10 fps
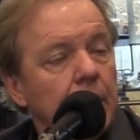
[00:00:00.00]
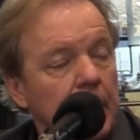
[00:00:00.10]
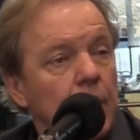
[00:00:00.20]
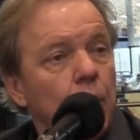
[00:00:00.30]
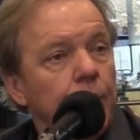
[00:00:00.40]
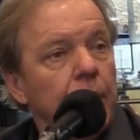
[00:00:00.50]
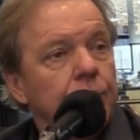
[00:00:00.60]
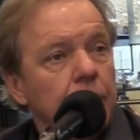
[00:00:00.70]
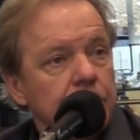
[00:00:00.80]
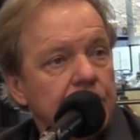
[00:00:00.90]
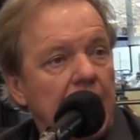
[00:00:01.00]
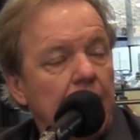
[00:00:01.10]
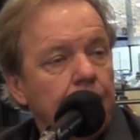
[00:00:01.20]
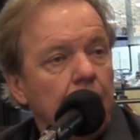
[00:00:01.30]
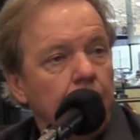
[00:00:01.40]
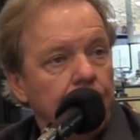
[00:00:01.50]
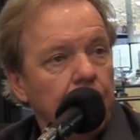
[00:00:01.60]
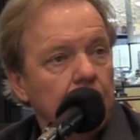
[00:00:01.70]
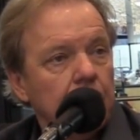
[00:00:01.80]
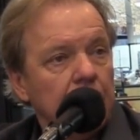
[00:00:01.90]
Leo built a shop up
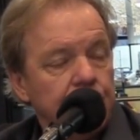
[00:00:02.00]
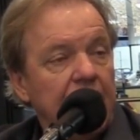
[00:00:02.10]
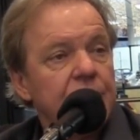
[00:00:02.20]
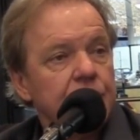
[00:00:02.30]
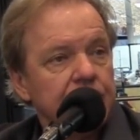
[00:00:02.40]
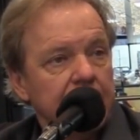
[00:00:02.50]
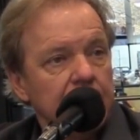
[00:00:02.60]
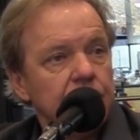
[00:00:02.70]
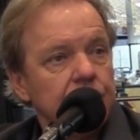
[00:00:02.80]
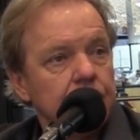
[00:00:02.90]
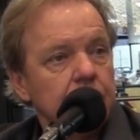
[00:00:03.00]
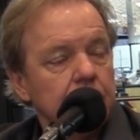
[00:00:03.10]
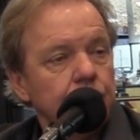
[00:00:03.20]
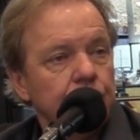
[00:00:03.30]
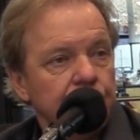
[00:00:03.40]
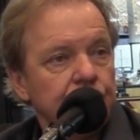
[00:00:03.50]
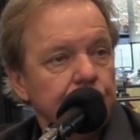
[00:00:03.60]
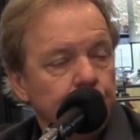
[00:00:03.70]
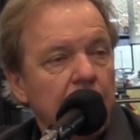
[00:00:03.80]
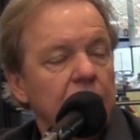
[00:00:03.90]
there adjacent to his
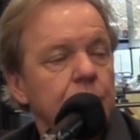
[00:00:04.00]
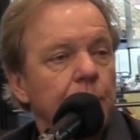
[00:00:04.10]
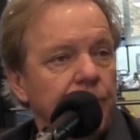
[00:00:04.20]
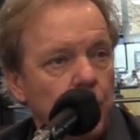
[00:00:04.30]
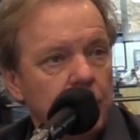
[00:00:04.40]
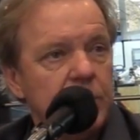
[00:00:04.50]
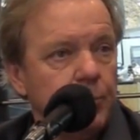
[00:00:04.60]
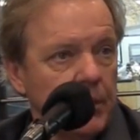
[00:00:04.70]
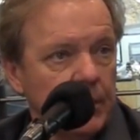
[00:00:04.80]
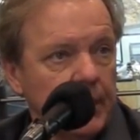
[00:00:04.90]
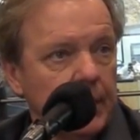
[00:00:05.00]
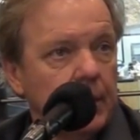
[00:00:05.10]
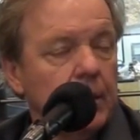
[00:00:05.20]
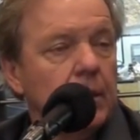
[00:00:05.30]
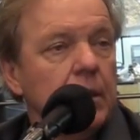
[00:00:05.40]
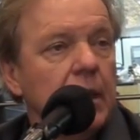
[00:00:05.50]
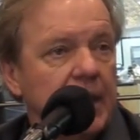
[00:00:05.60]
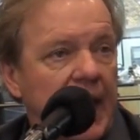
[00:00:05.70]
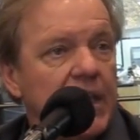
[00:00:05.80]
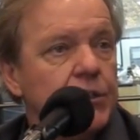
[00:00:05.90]
Precision Products Performance building
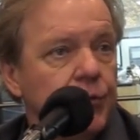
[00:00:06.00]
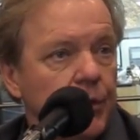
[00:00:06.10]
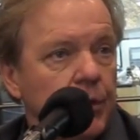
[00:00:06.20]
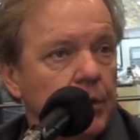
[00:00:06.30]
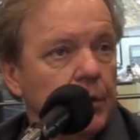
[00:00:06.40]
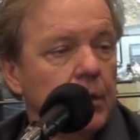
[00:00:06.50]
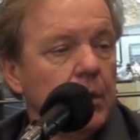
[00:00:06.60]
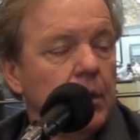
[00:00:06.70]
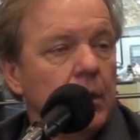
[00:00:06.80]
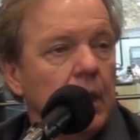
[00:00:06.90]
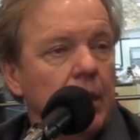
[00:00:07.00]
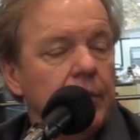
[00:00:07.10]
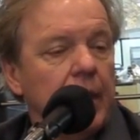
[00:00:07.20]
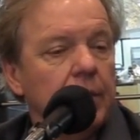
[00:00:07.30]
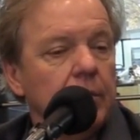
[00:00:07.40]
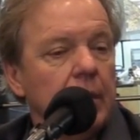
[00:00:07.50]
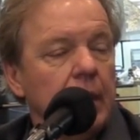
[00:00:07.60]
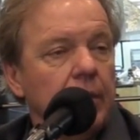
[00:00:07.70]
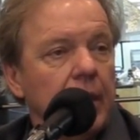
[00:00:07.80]
in Asheville, and then.